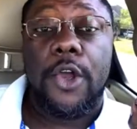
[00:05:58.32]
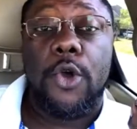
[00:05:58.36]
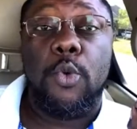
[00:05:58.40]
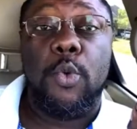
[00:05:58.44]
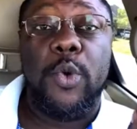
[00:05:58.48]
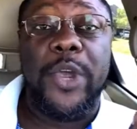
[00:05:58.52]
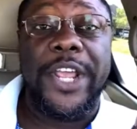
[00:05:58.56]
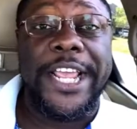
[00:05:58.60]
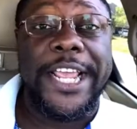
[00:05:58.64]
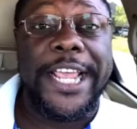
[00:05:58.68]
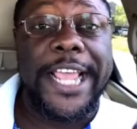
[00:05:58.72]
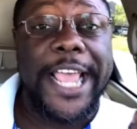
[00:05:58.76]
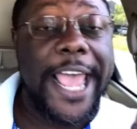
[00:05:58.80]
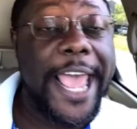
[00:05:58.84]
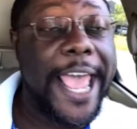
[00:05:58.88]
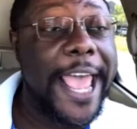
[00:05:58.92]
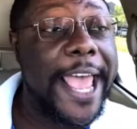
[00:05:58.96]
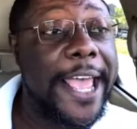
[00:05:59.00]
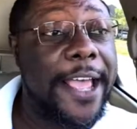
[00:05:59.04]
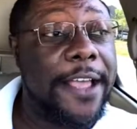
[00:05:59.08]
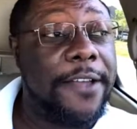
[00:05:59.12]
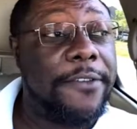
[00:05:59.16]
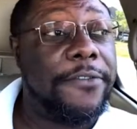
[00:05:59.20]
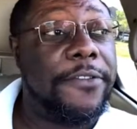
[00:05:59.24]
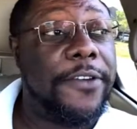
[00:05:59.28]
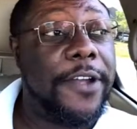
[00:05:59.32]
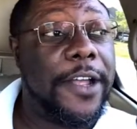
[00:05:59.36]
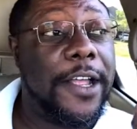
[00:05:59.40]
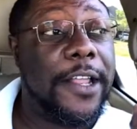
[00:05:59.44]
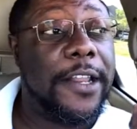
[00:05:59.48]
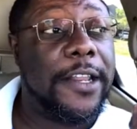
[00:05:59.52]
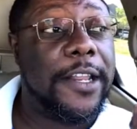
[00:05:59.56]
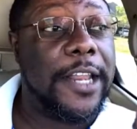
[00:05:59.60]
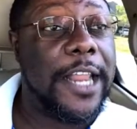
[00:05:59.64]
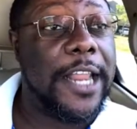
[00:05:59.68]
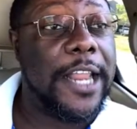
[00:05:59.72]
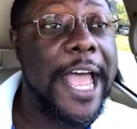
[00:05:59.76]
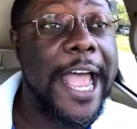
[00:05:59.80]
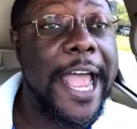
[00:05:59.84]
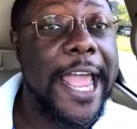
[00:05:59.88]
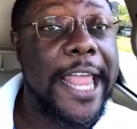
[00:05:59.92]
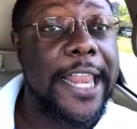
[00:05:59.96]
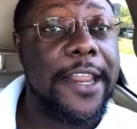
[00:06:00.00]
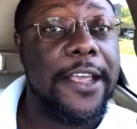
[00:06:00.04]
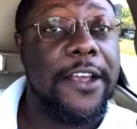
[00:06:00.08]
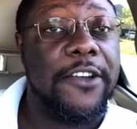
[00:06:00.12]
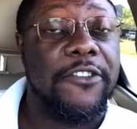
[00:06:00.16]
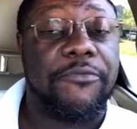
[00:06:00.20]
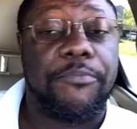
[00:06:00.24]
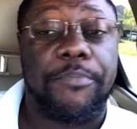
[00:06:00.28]
We have a lot
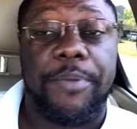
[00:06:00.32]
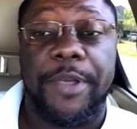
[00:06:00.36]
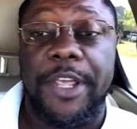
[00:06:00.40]
of